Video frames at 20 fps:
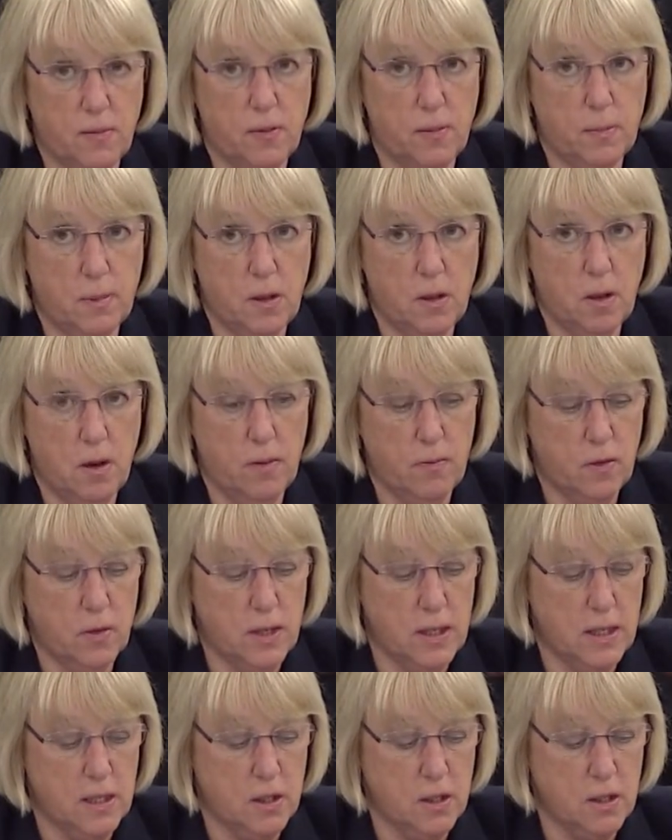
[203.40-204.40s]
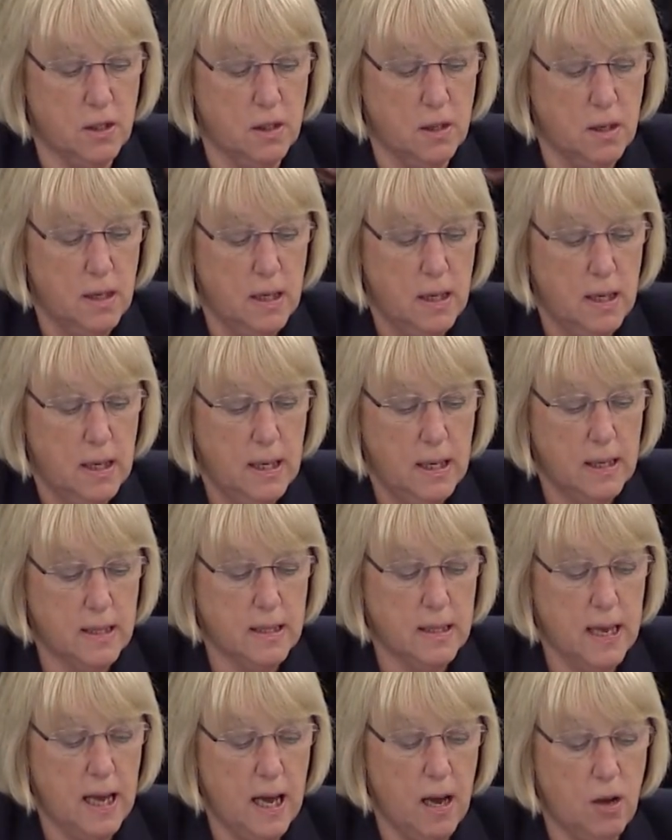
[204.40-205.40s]
from the conversation
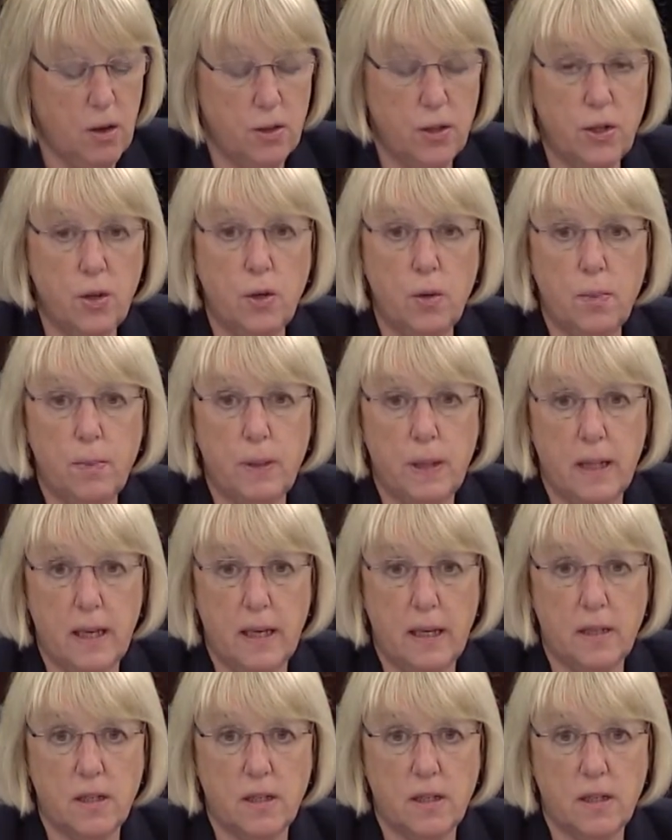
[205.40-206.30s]
is how you plan